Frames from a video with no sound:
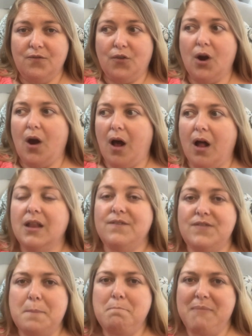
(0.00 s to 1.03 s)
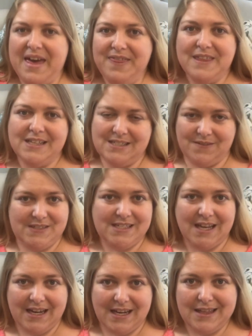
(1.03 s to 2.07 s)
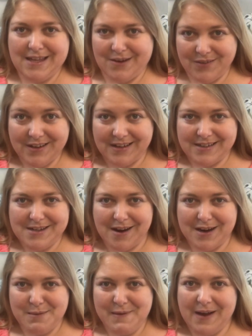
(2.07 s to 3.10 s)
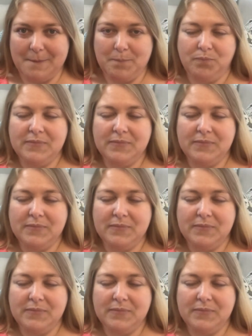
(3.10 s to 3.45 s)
for all of the methods of study that we're going to talk about.